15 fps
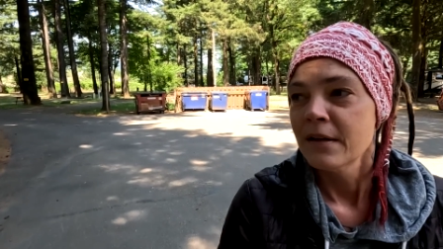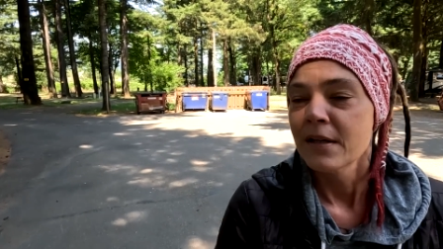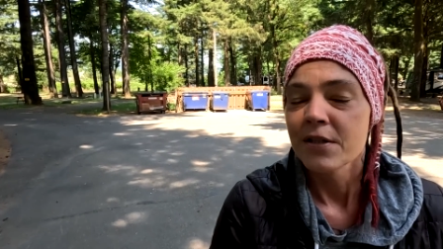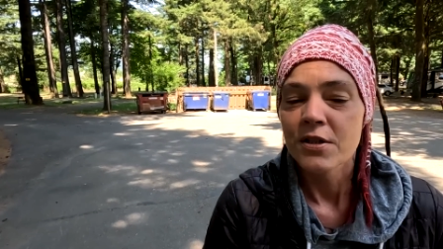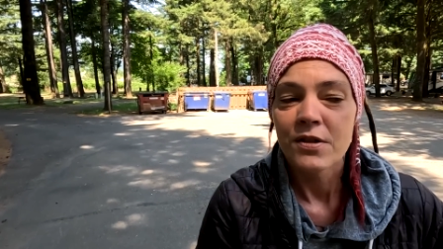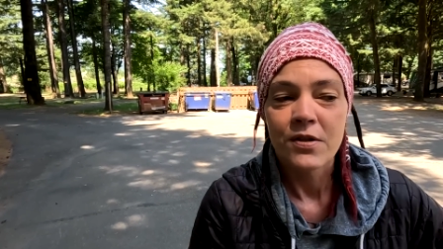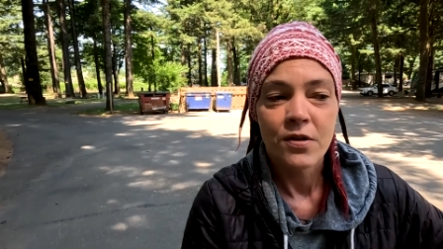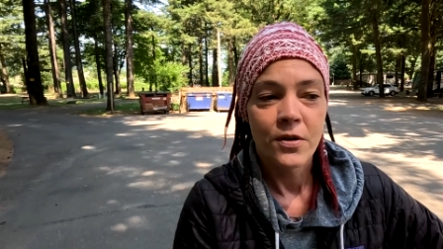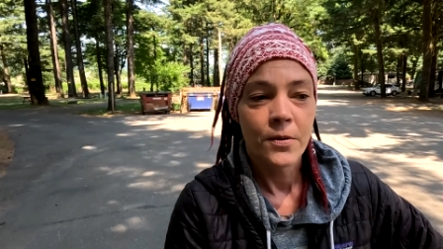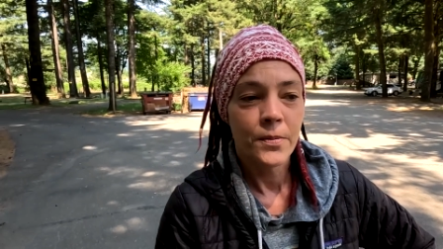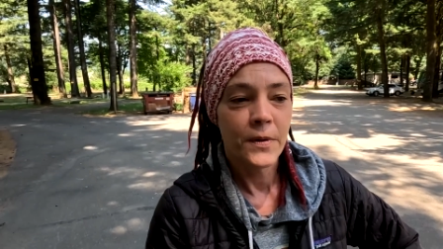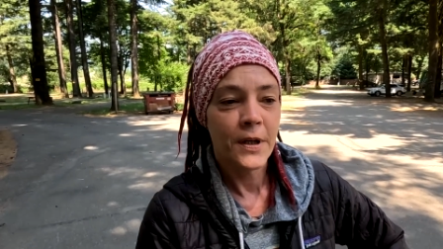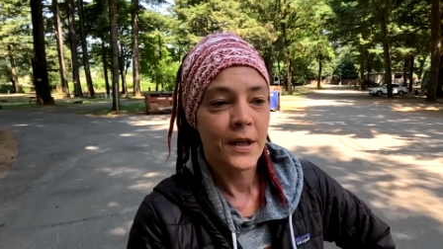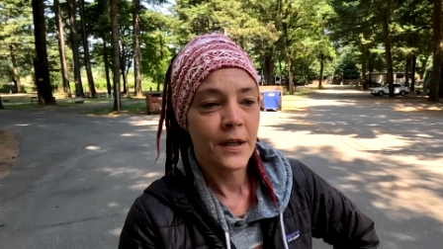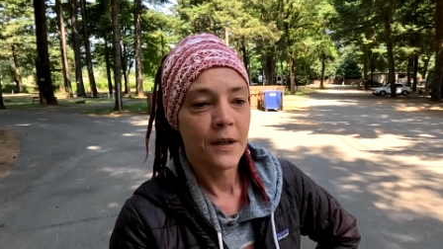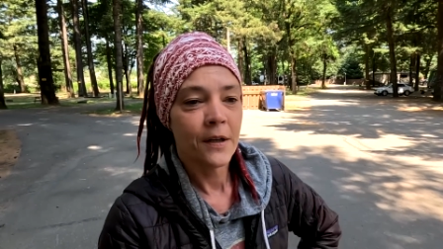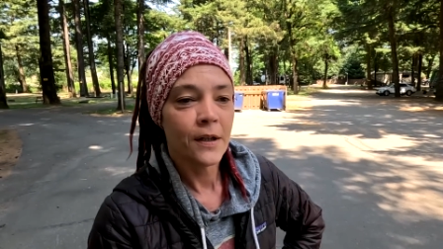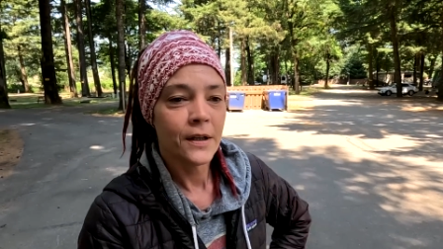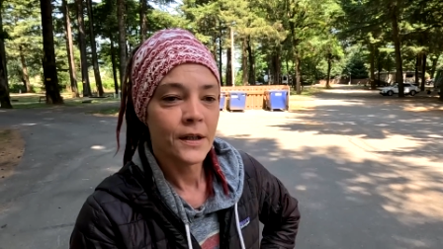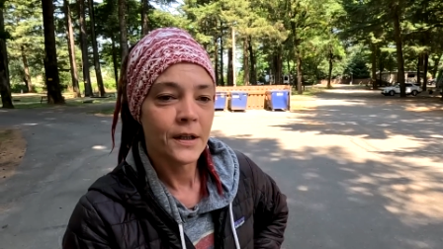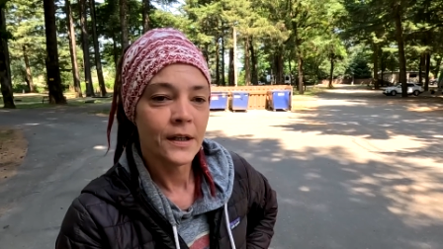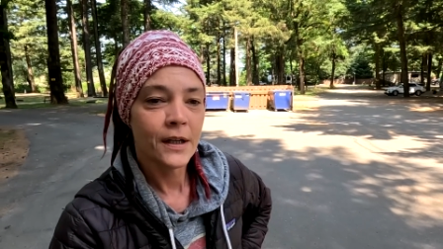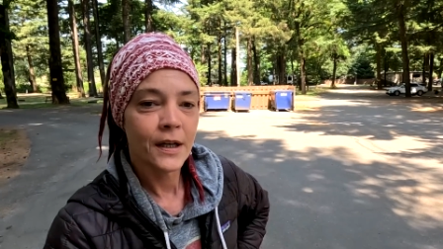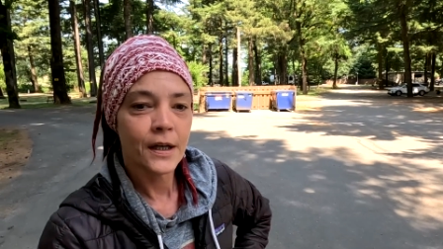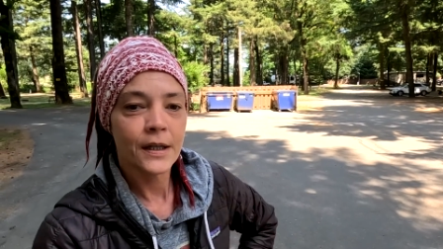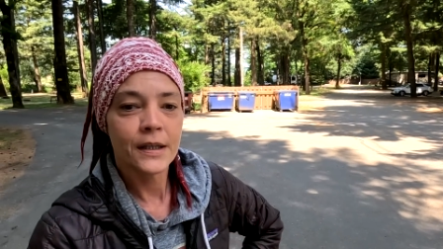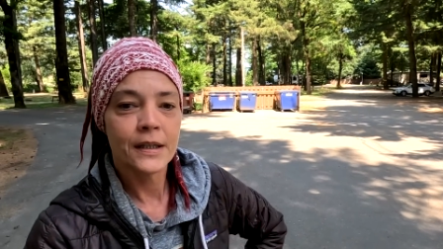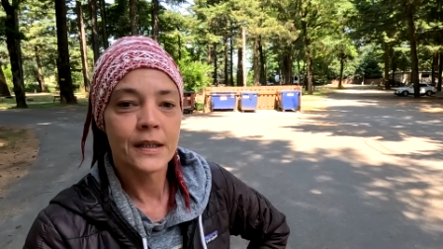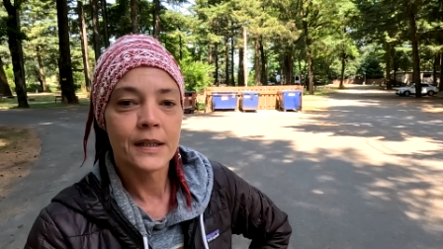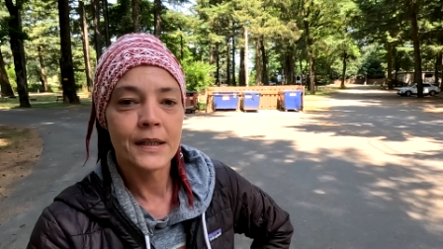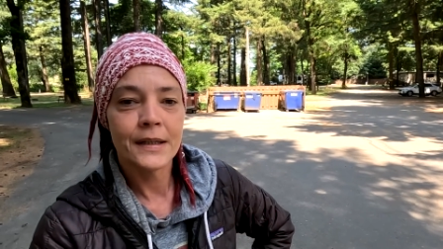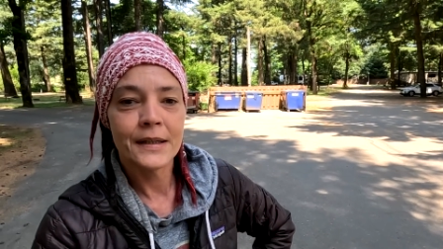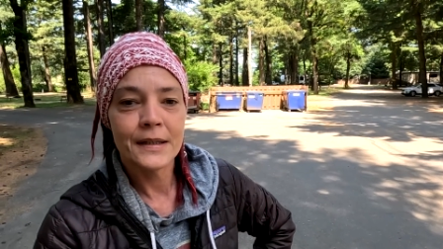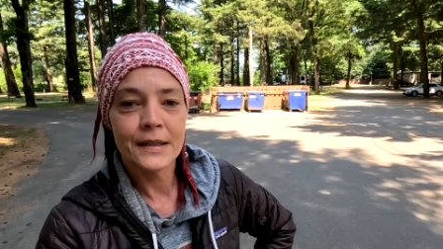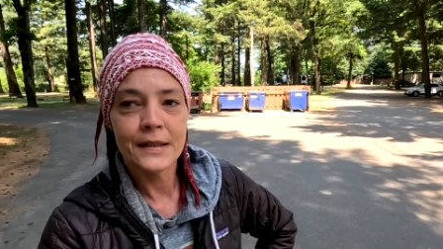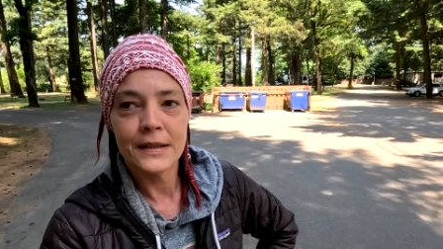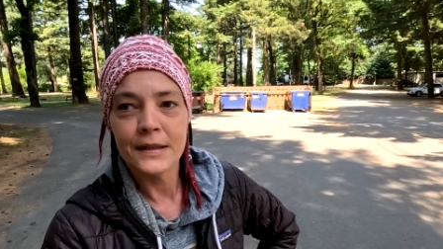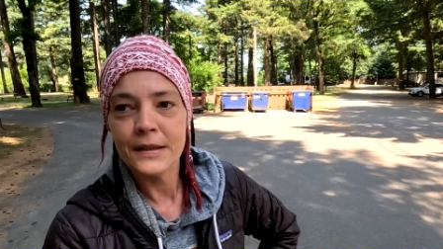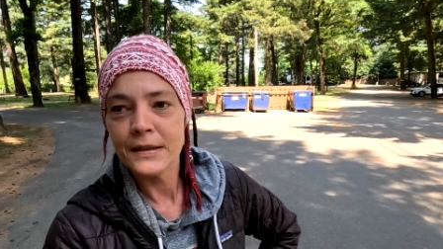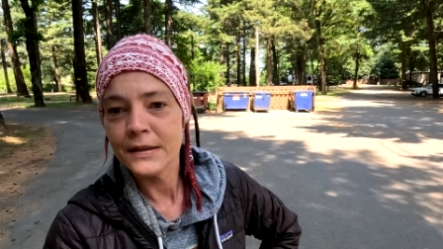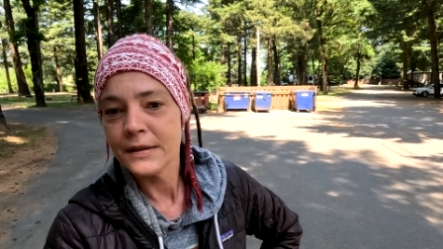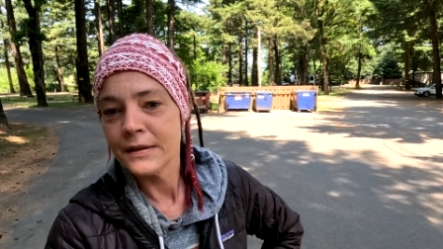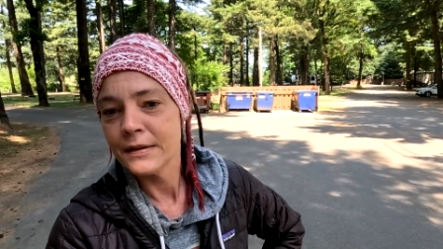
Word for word: I just hope that I can get in it.